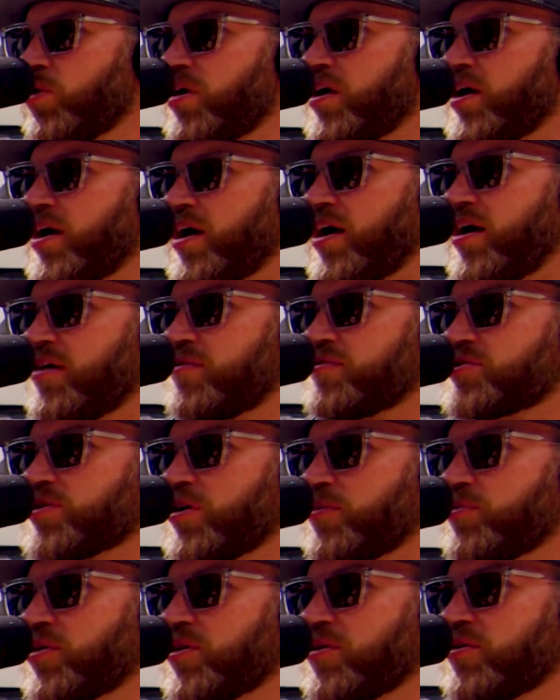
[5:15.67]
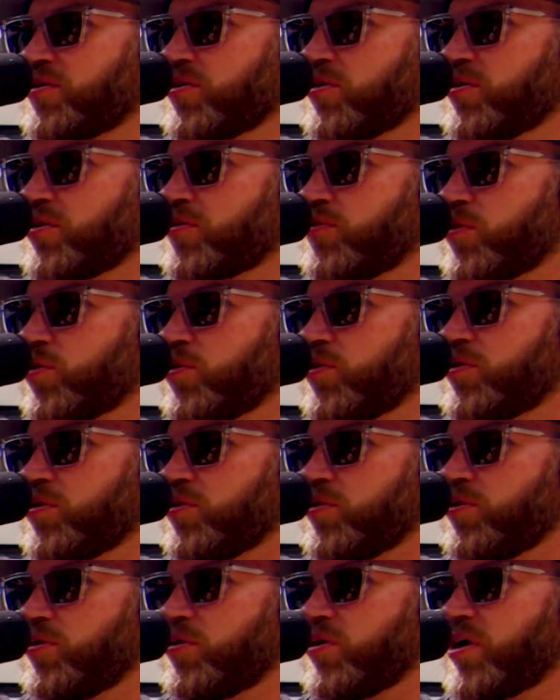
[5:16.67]
to have something to look forward
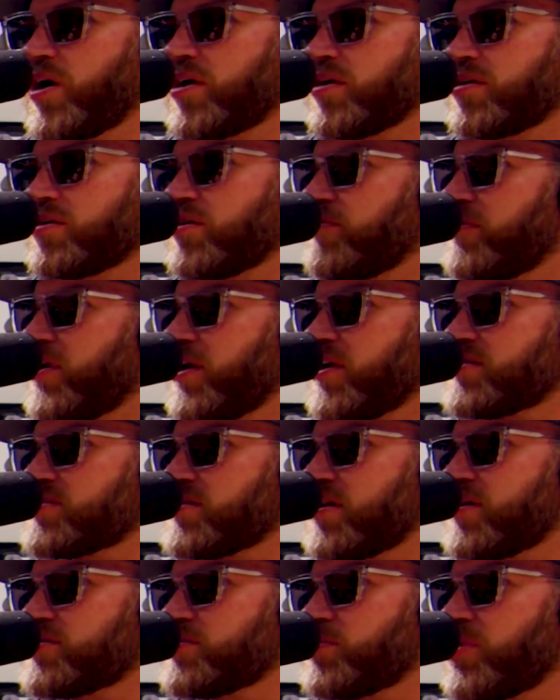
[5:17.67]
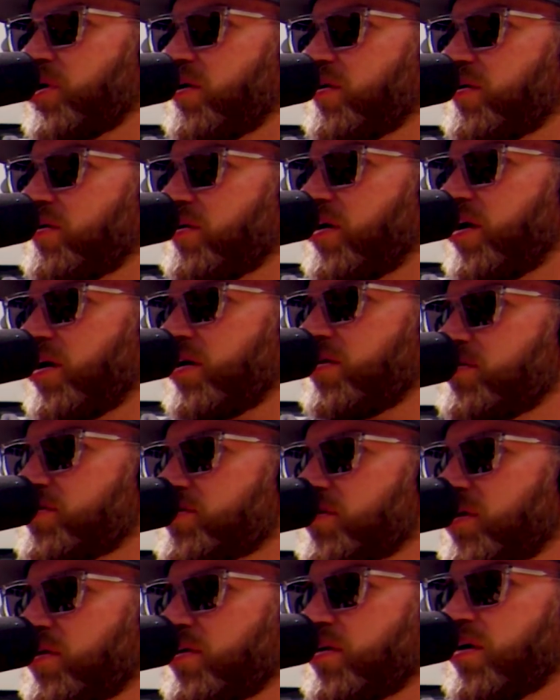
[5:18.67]
to, like to fantasize about. I
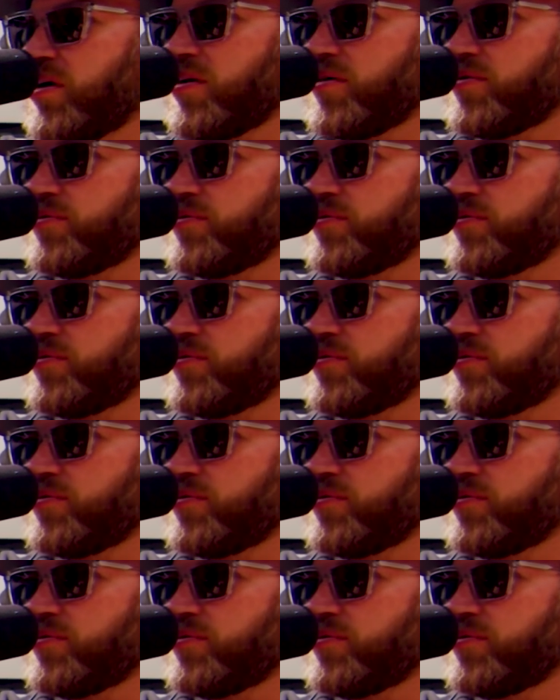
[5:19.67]
understand that.